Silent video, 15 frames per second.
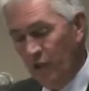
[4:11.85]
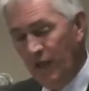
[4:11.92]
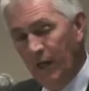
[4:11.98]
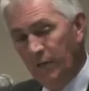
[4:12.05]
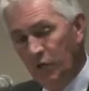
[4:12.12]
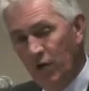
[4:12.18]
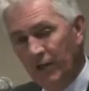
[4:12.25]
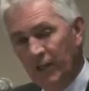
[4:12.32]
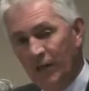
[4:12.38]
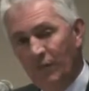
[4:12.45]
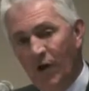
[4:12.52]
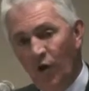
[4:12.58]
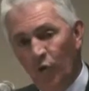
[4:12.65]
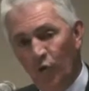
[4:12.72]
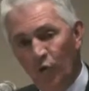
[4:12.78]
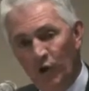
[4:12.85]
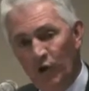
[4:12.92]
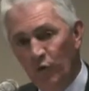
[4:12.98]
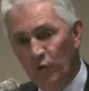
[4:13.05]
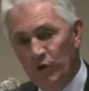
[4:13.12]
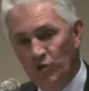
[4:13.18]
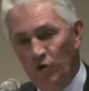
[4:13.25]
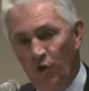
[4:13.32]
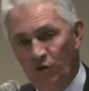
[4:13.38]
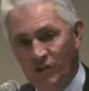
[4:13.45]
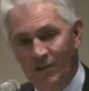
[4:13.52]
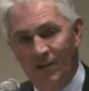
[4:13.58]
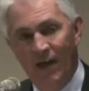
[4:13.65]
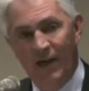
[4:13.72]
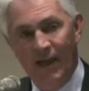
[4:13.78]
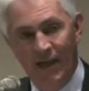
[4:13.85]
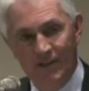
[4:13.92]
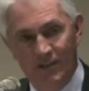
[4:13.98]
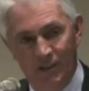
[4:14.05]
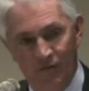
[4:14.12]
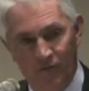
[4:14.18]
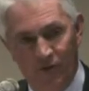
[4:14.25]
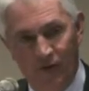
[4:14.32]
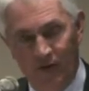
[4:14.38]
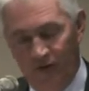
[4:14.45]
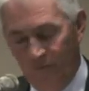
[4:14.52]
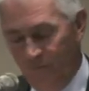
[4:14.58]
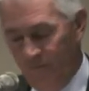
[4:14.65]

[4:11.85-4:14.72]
And I'm talking about real results, not activity.